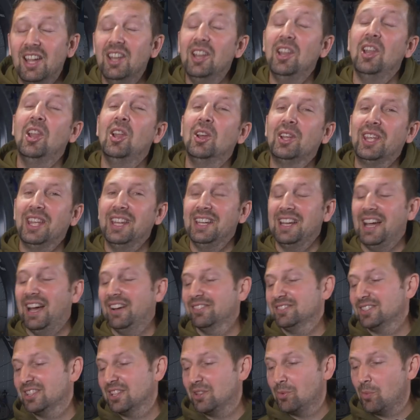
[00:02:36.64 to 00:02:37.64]
And looking
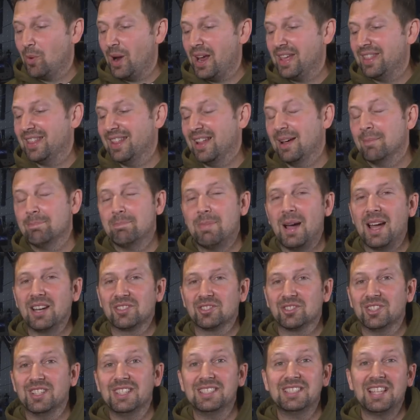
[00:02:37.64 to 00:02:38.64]
after the way that that
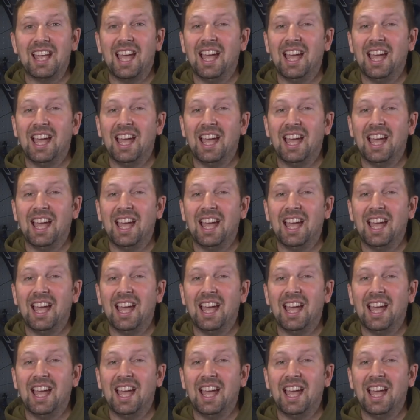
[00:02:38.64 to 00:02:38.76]
battery is